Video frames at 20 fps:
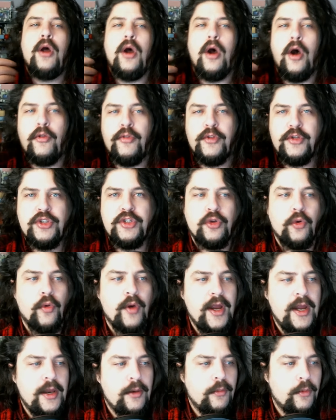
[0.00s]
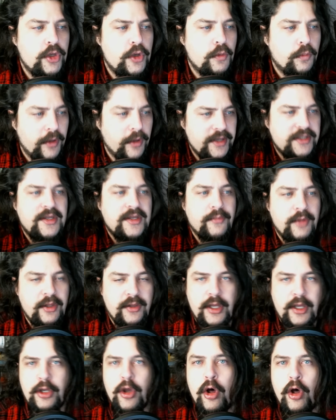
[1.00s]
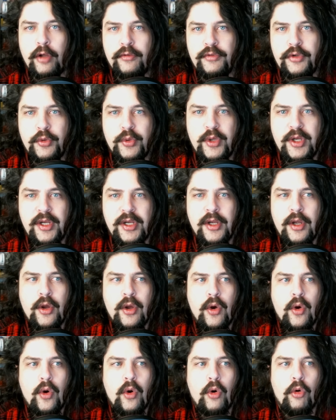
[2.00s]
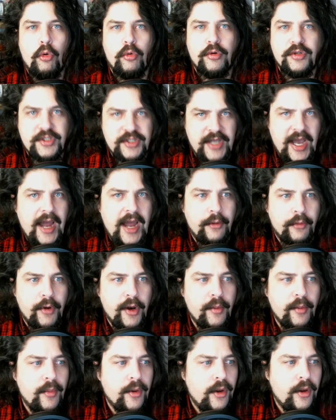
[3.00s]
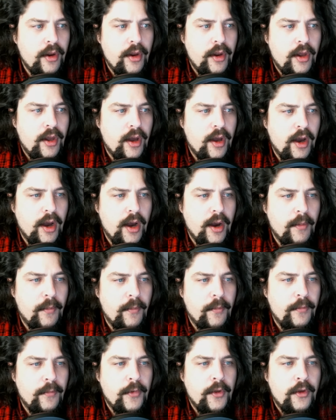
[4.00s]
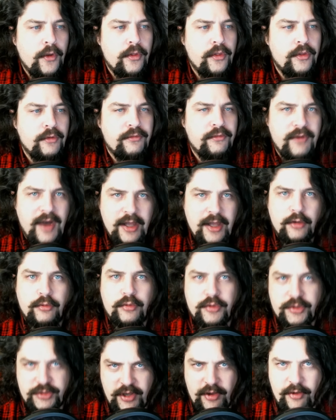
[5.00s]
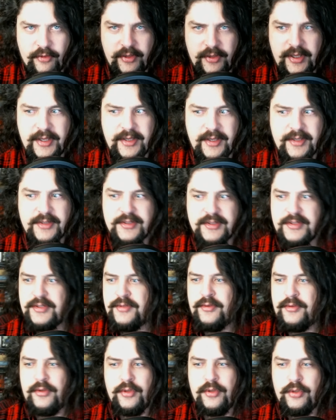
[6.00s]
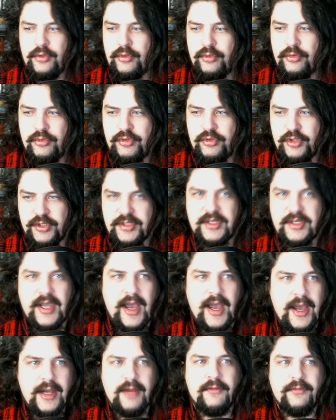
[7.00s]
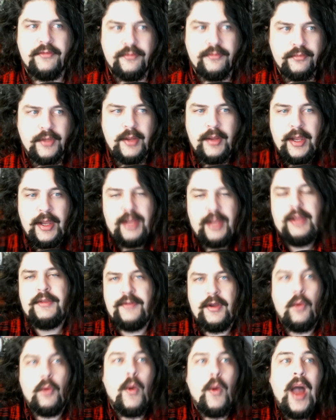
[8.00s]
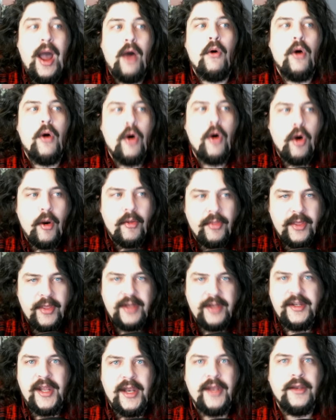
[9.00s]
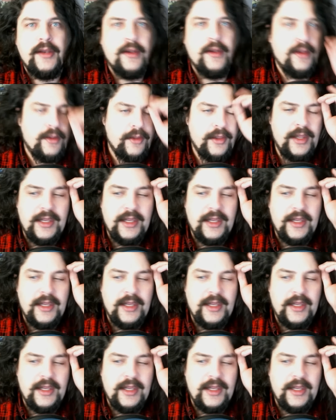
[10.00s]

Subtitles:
on the screen when you play something like Call of Duty or Skyrim. The final result is just kind of, it's like, wow, they did it. They